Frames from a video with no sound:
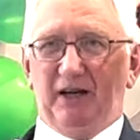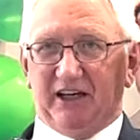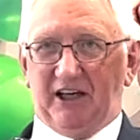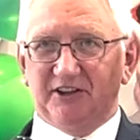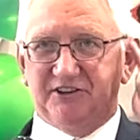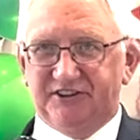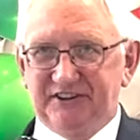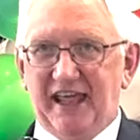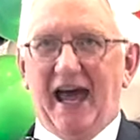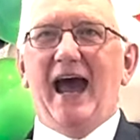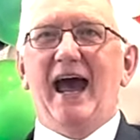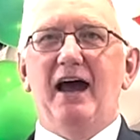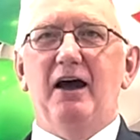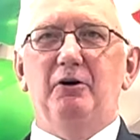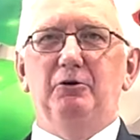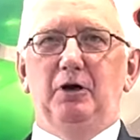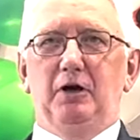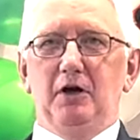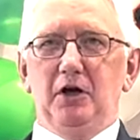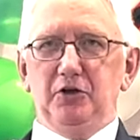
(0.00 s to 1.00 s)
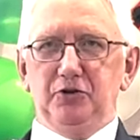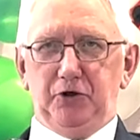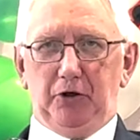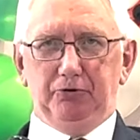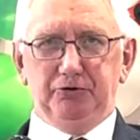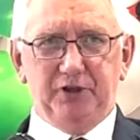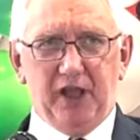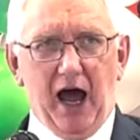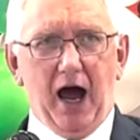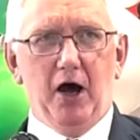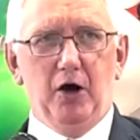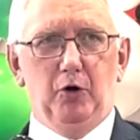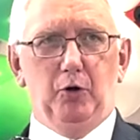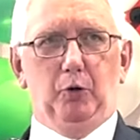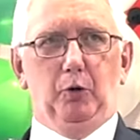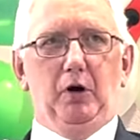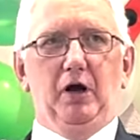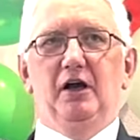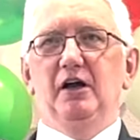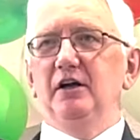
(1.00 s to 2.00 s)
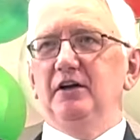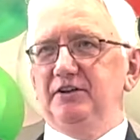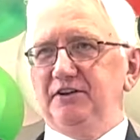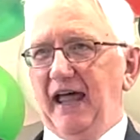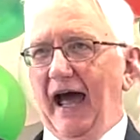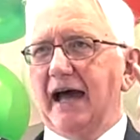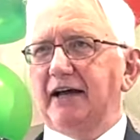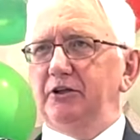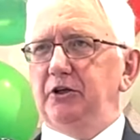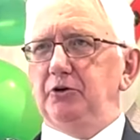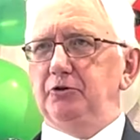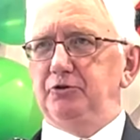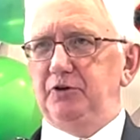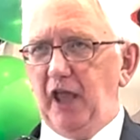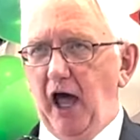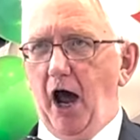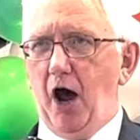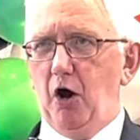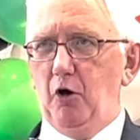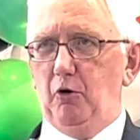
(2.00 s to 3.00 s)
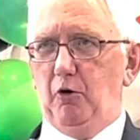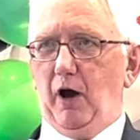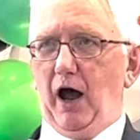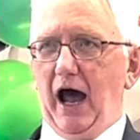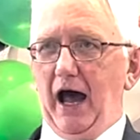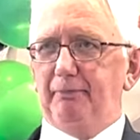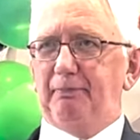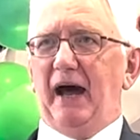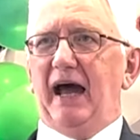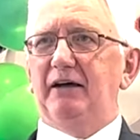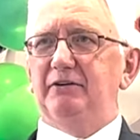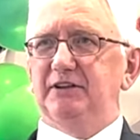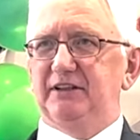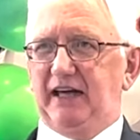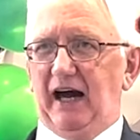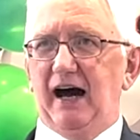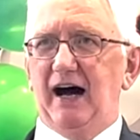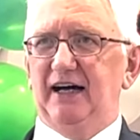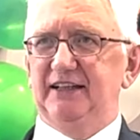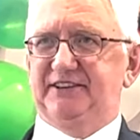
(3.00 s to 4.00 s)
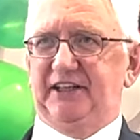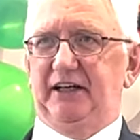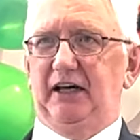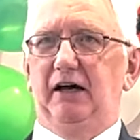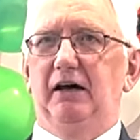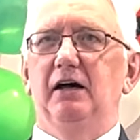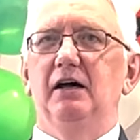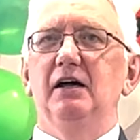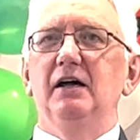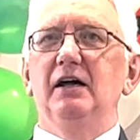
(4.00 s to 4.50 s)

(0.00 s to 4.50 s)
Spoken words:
because now you know about Gaza.